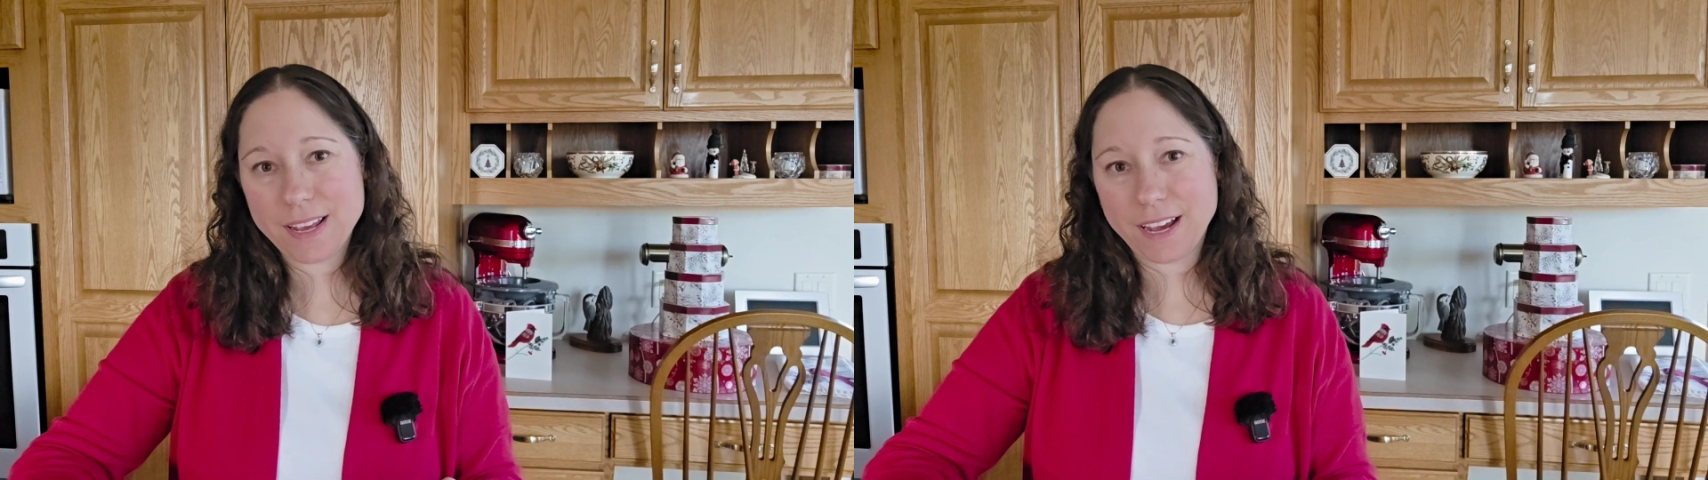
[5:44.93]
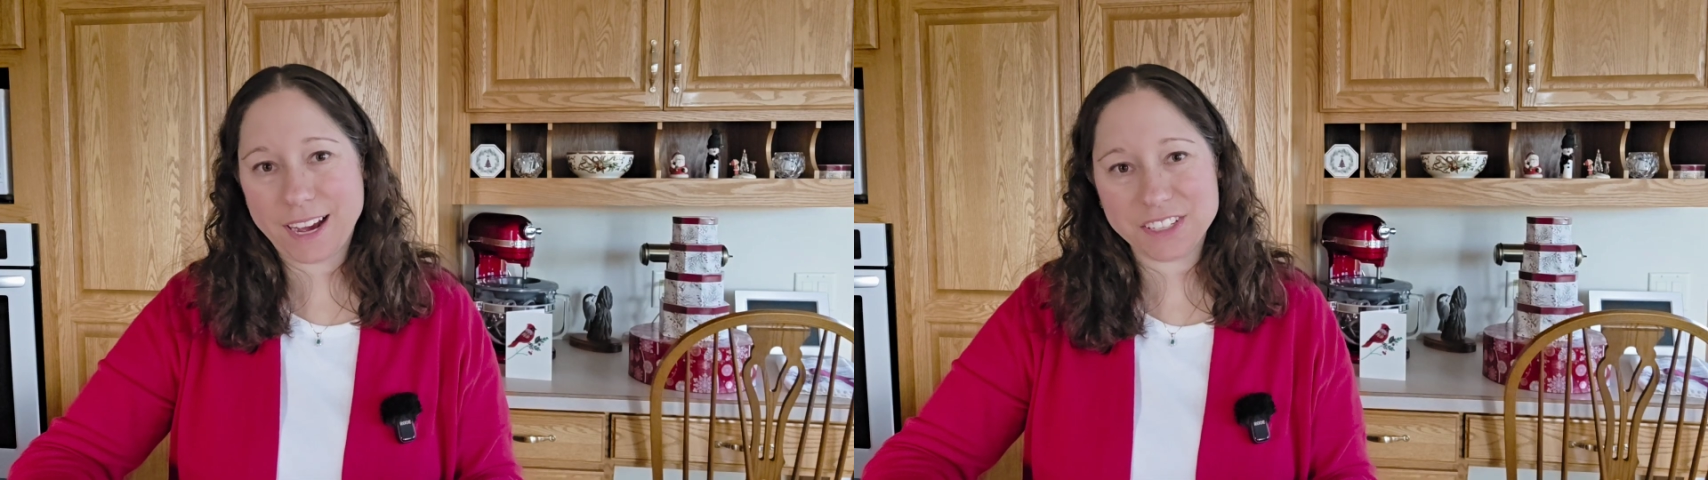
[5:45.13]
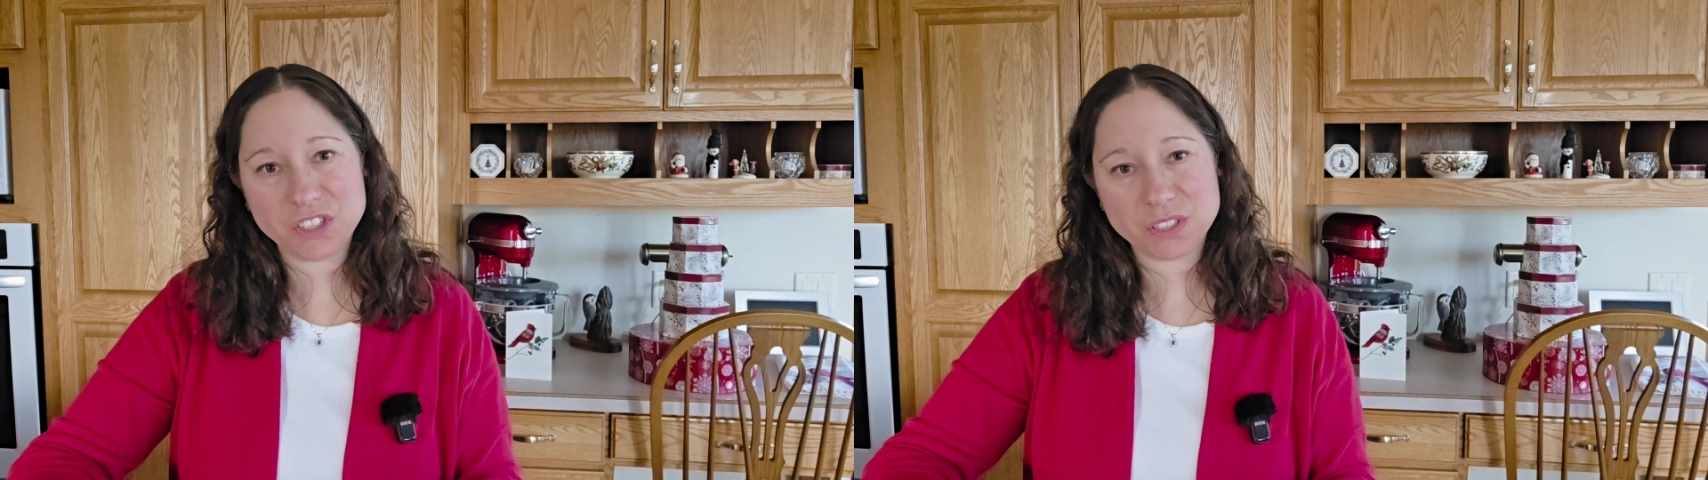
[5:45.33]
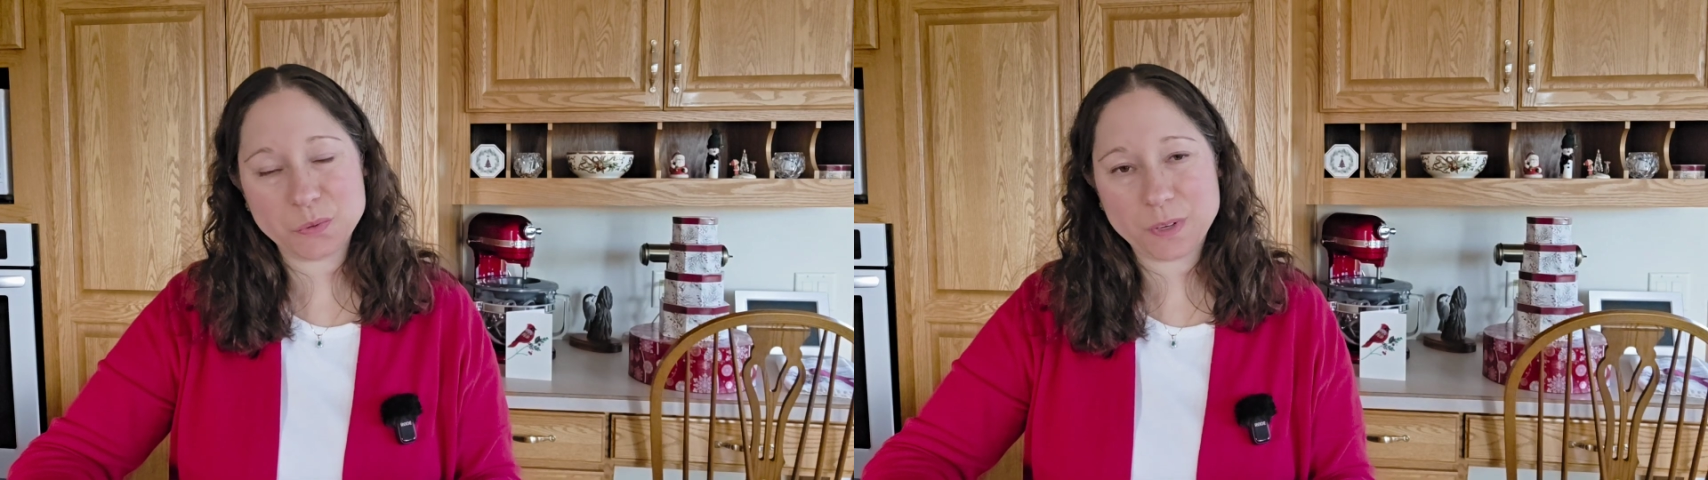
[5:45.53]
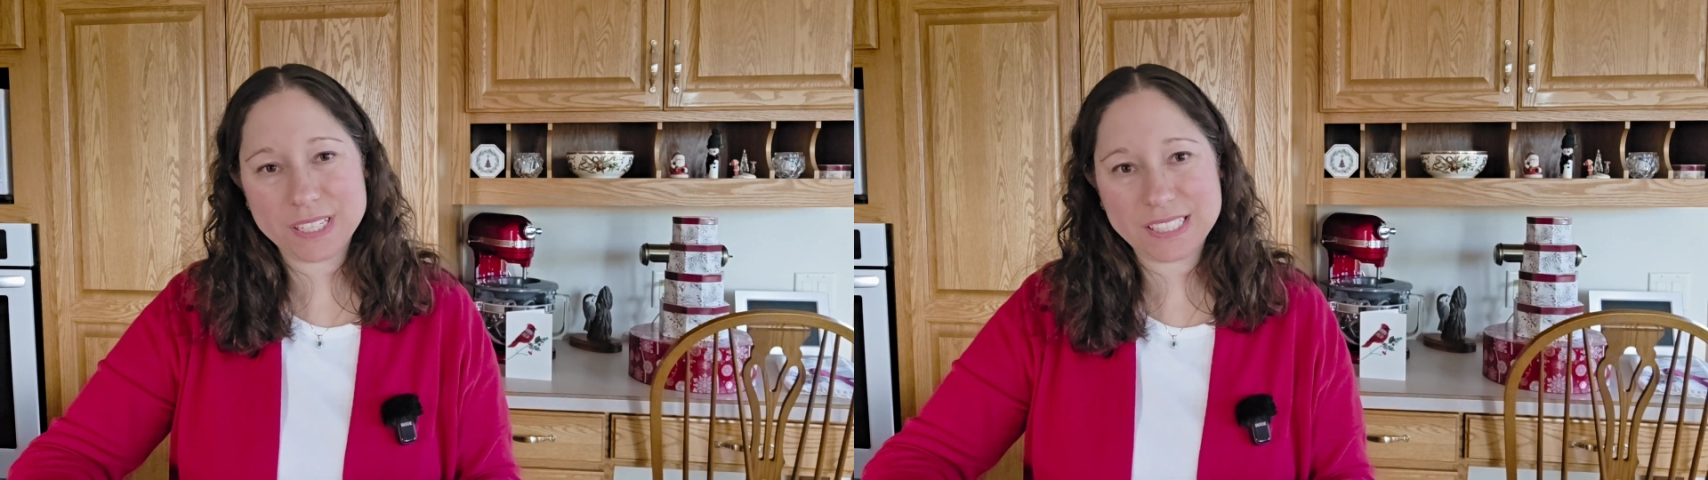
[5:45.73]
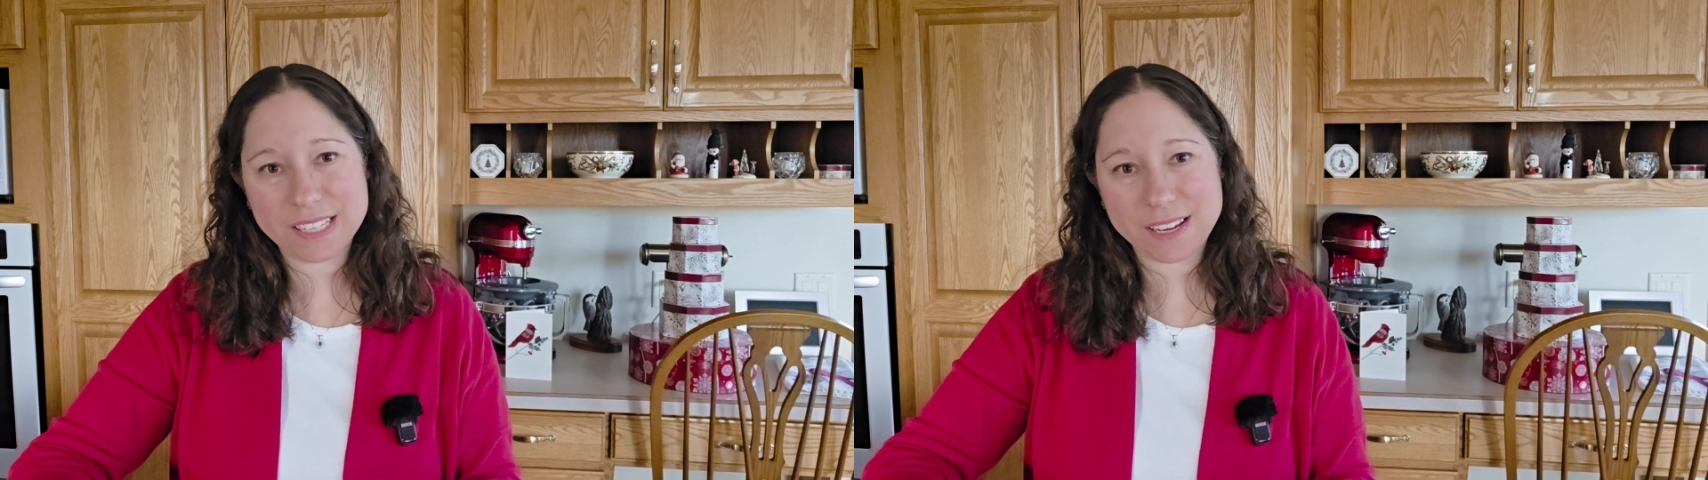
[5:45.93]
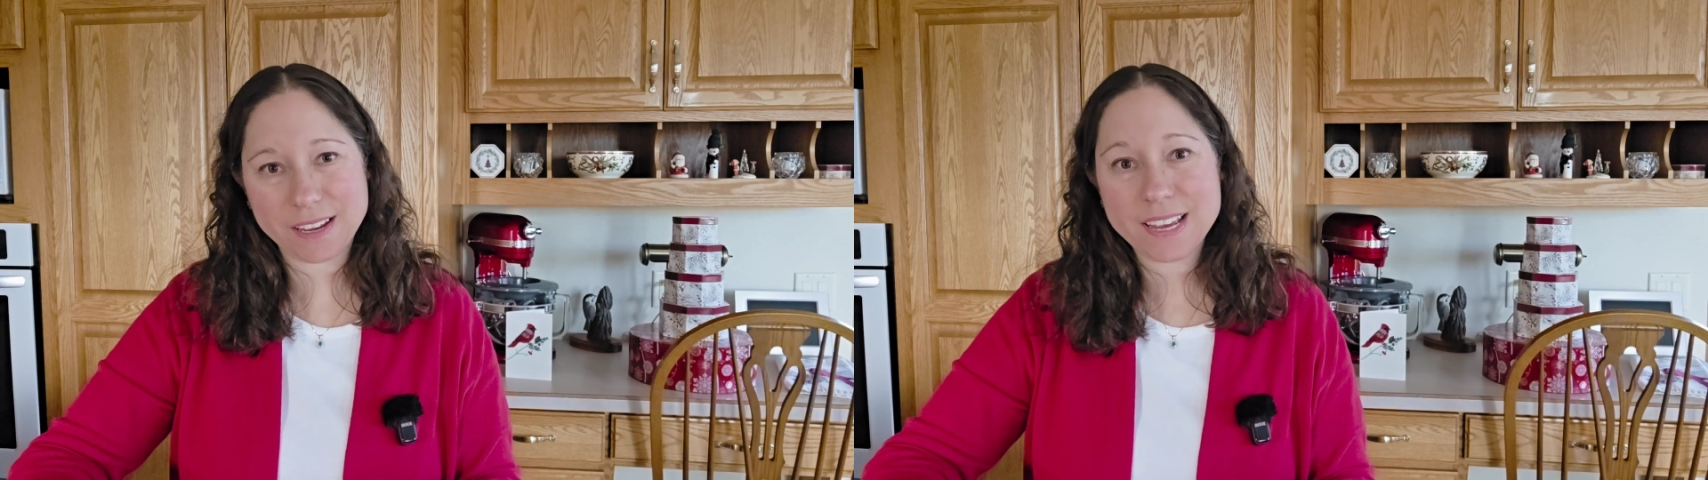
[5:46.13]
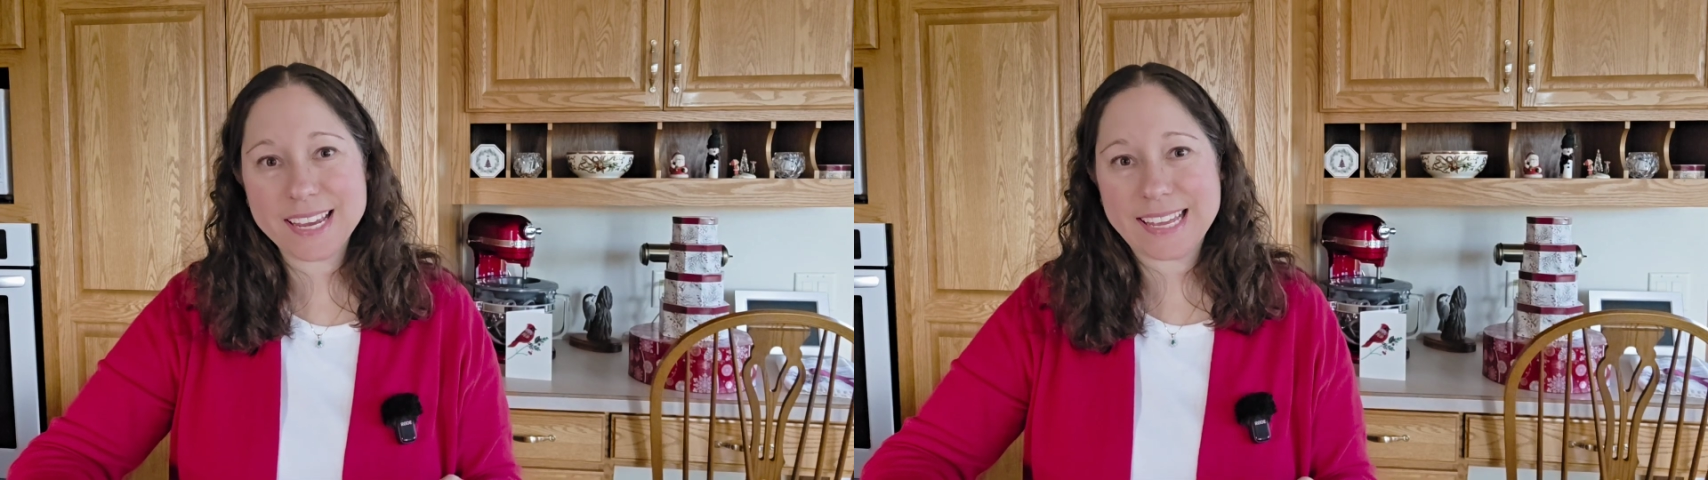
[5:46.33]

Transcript: I just want to say